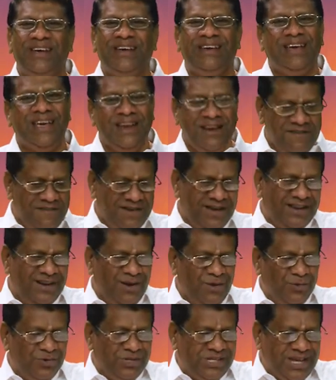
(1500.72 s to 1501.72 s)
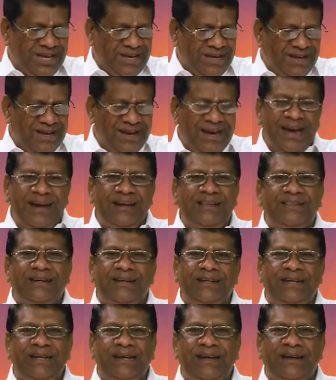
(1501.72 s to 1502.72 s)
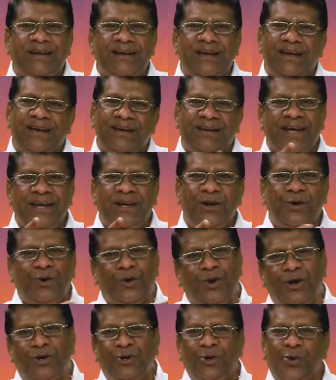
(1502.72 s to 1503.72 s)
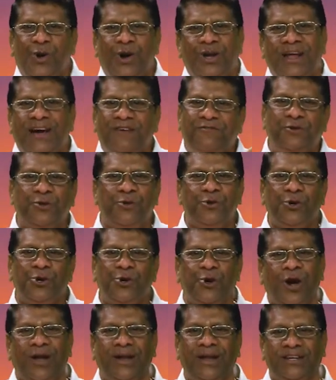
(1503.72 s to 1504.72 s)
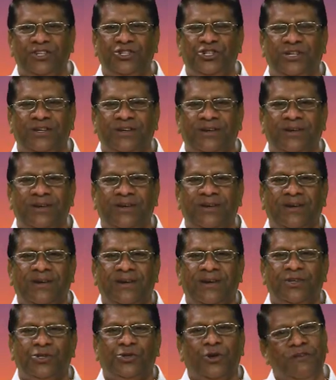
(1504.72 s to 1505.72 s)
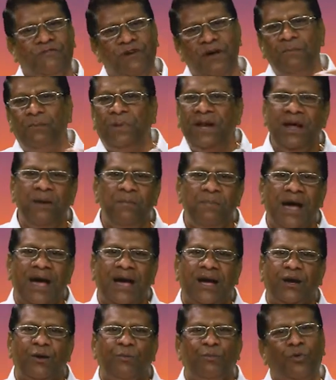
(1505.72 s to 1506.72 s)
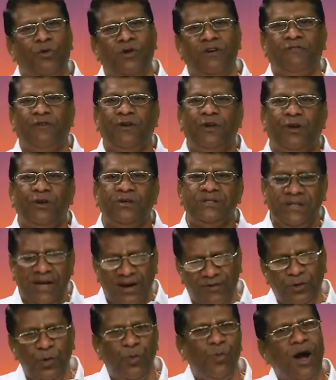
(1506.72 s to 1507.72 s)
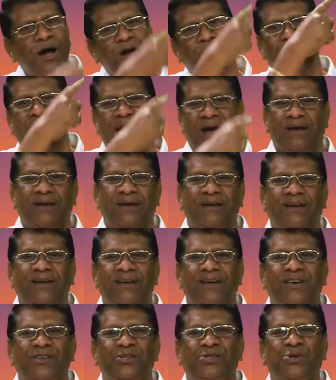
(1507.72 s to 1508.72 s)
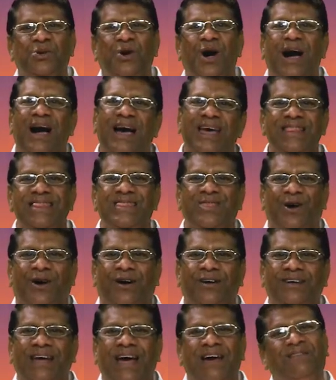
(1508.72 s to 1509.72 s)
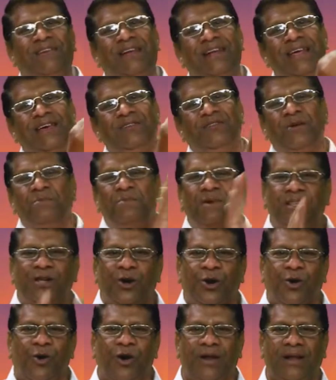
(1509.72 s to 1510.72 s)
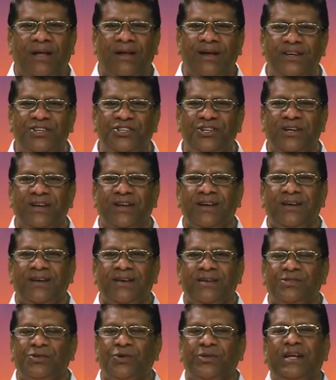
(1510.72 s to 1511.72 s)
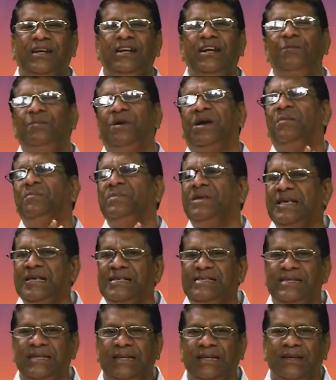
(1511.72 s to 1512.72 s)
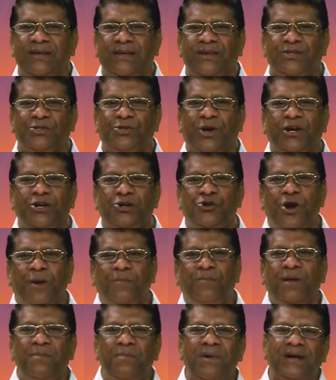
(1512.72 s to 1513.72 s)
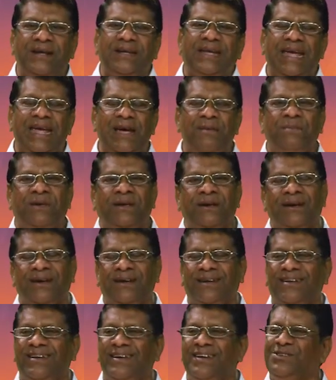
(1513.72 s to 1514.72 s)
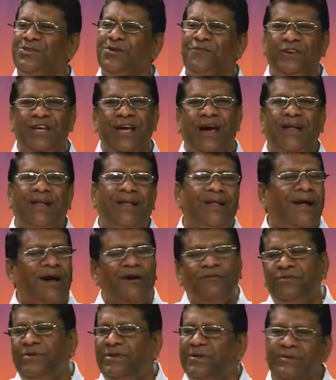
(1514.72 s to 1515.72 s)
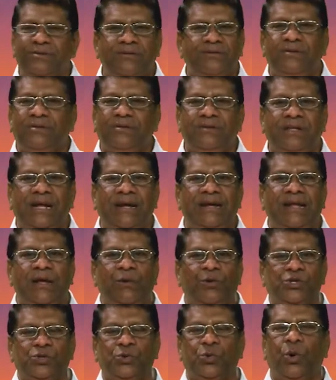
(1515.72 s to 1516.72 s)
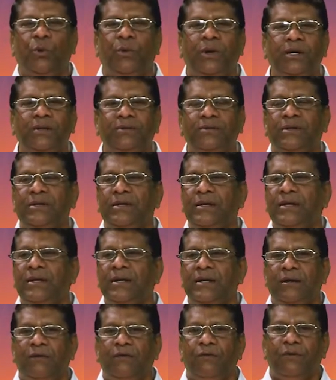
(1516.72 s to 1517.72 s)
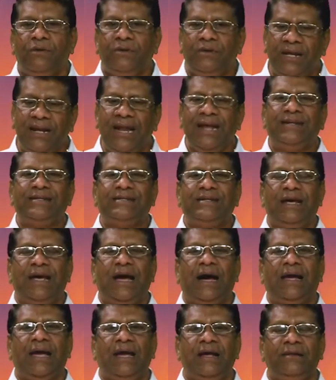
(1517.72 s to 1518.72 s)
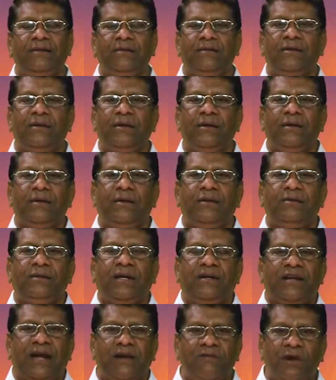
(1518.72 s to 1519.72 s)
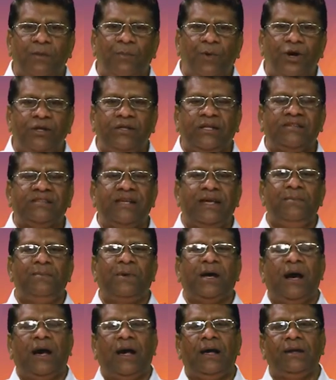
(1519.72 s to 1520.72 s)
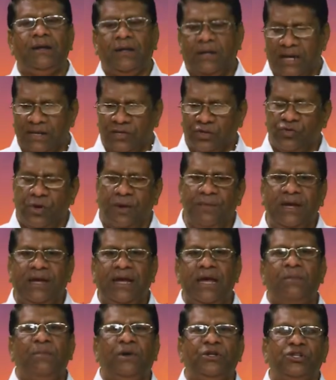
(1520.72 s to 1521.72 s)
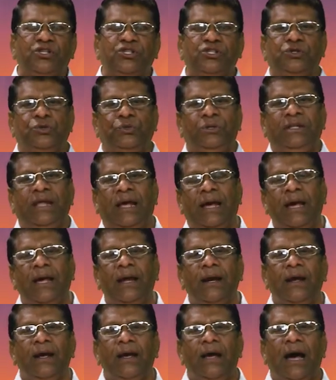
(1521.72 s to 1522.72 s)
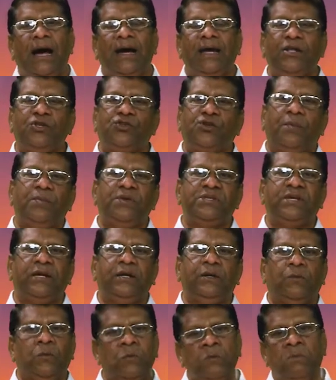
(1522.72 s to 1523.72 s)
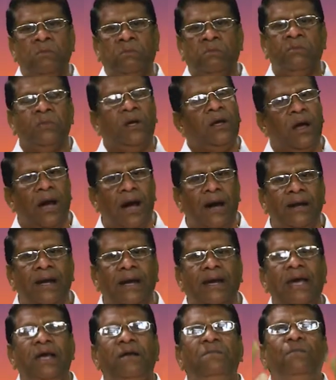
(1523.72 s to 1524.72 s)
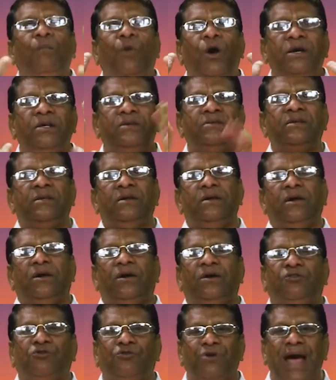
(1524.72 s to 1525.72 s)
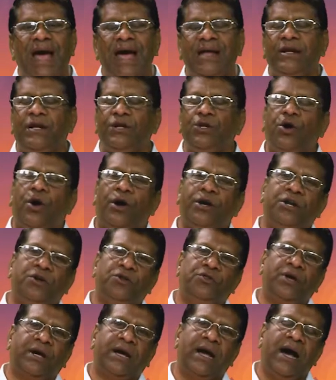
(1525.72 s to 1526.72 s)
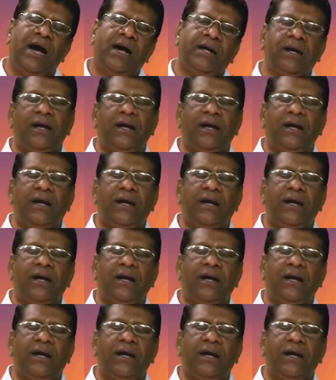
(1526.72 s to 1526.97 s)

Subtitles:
Anyway, now see, 8:30, 9 o'clock, you all have to go to college. So if I bring back, poor fellows, they have to walk back. So I thought I will leave them in the college so that it become easy. So I dropped them and came here. So we all laughed. That day was over. The next day again, the driver bought the same car and Swami came and stood there. Again Swami said, and again boys ran and got into the car.